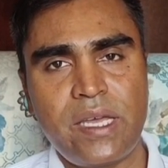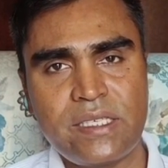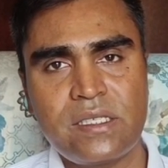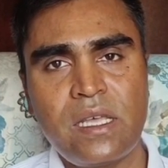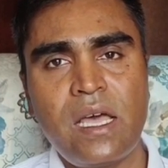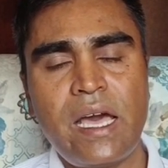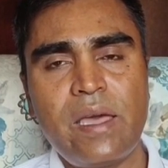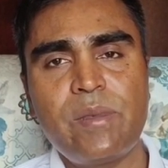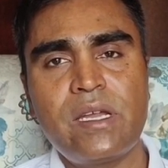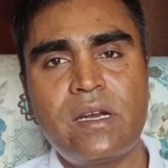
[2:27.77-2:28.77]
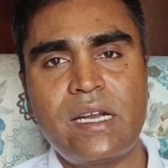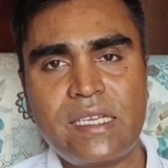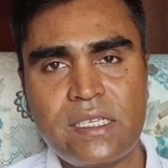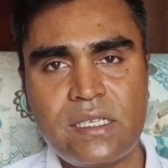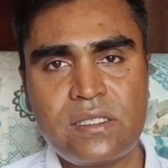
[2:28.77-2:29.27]
As I am a
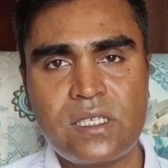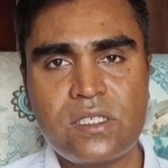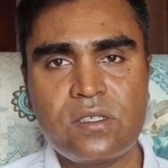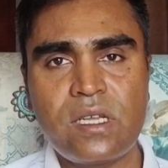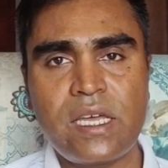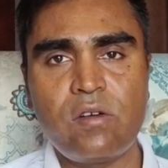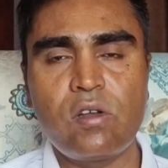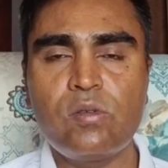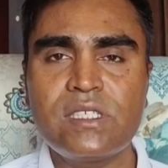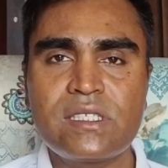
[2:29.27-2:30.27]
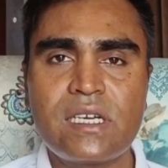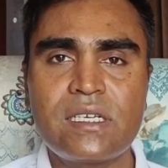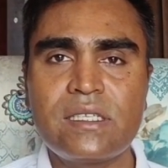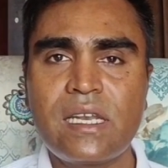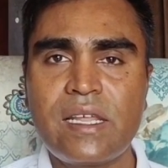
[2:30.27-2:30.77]
right-handed surgeon, I always
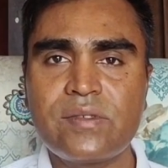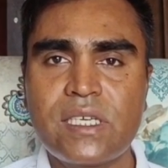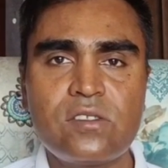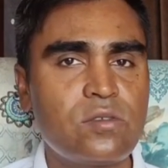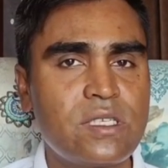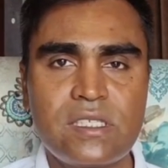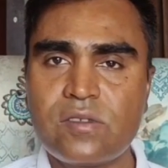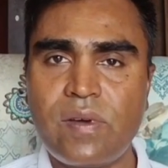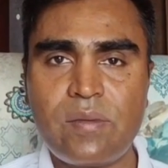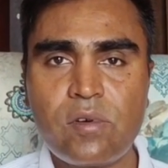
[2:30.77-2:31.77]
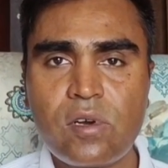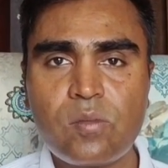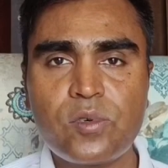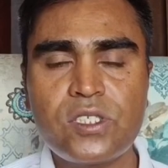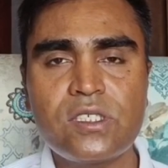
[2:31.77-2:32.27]
start in the left side, so it is 5
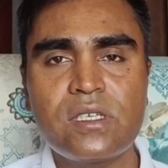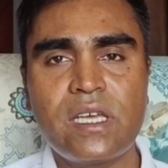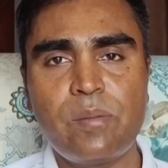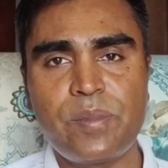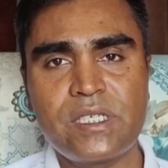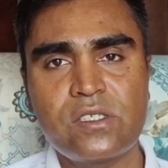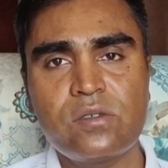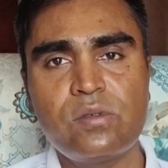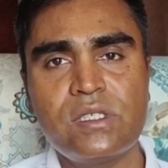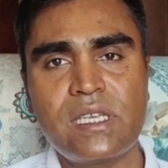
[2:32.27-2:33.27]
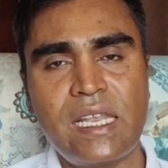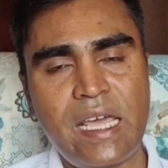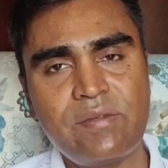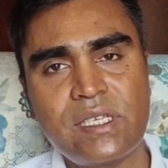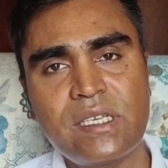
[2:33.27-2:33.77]
o'clock position. A person who is a
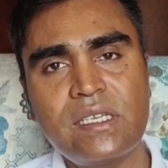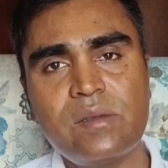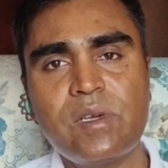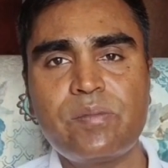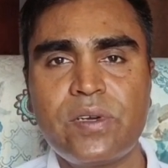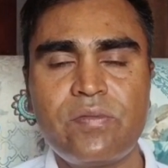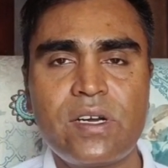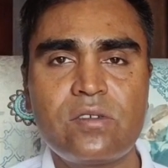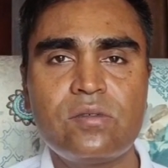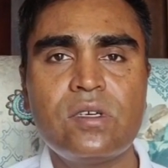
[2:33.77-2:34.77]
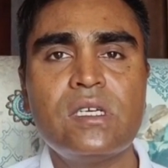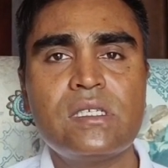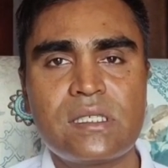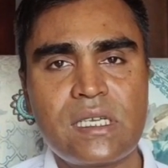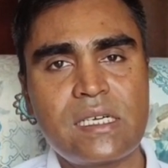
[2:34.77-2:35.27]
left-handed, he may prefer to
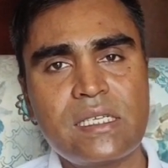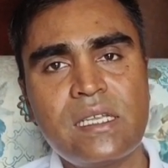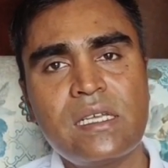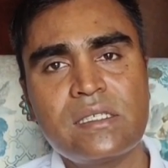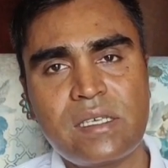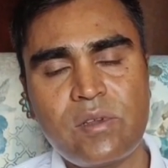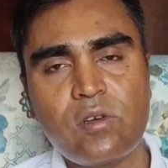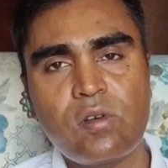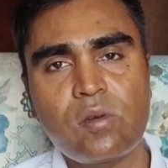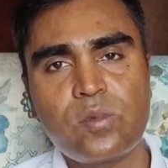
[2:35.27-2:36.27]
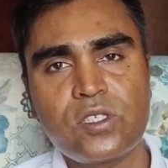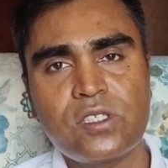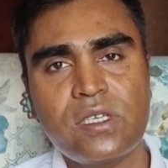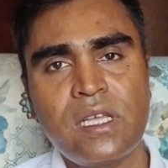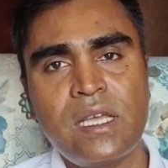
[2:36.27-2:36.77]
start at 7 o'clock
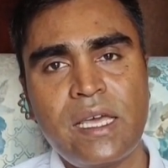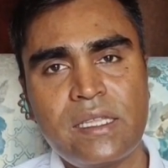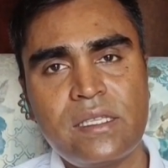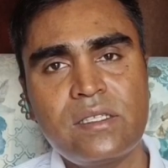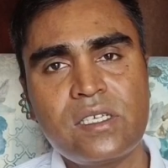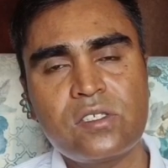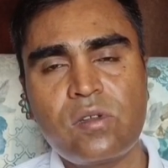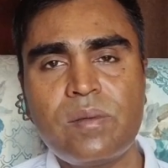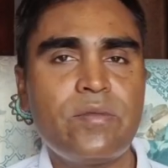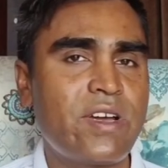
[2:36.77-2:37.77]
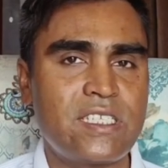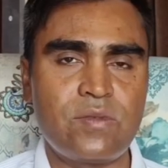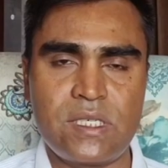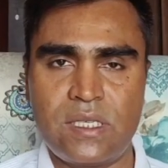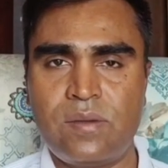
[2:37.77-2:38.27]
position, and the things will be
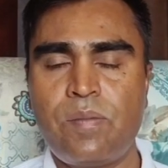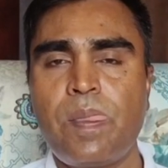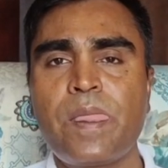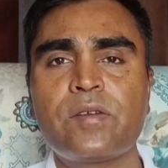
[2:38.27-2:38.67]
vice versa.